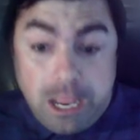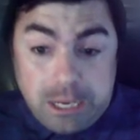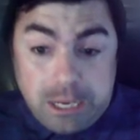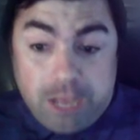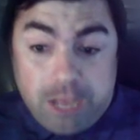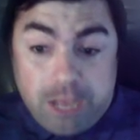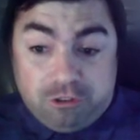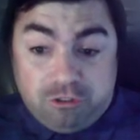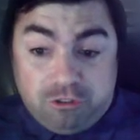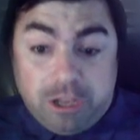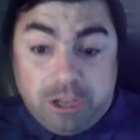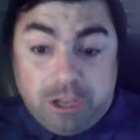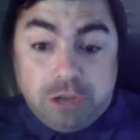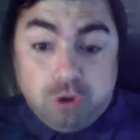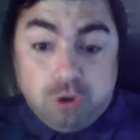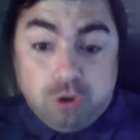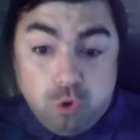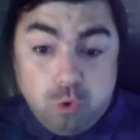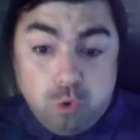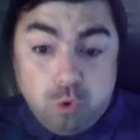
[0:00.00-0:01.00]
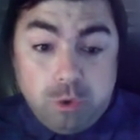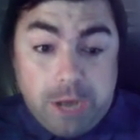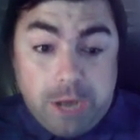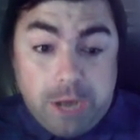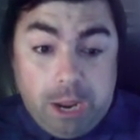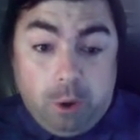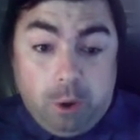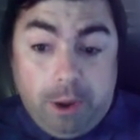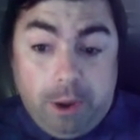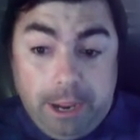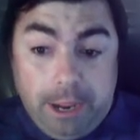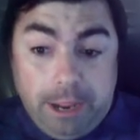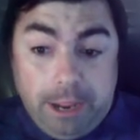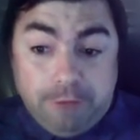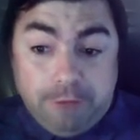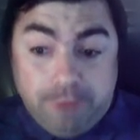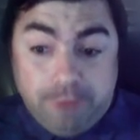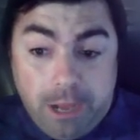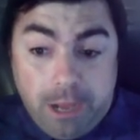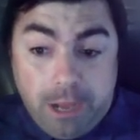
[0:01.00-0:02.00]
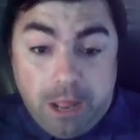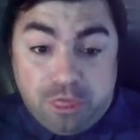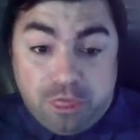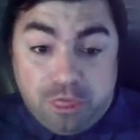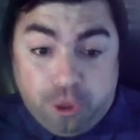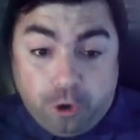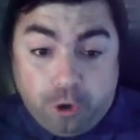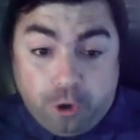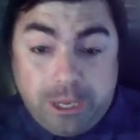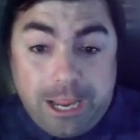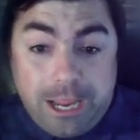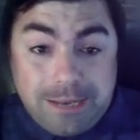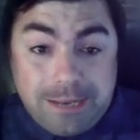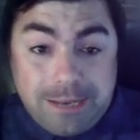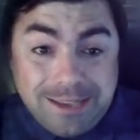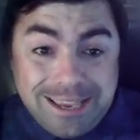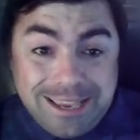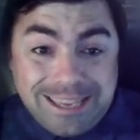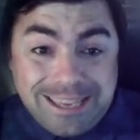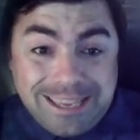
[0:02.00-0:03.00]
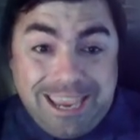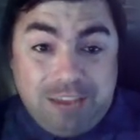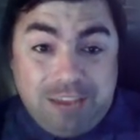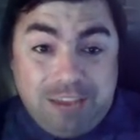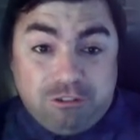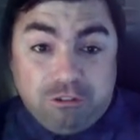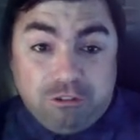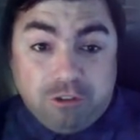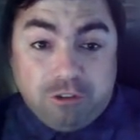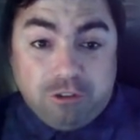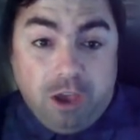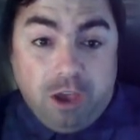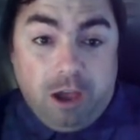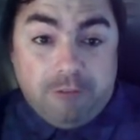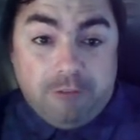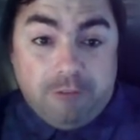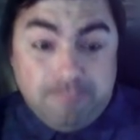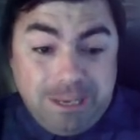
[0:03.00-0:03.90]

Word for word: yes, they do now have uh, thirty-eight cases of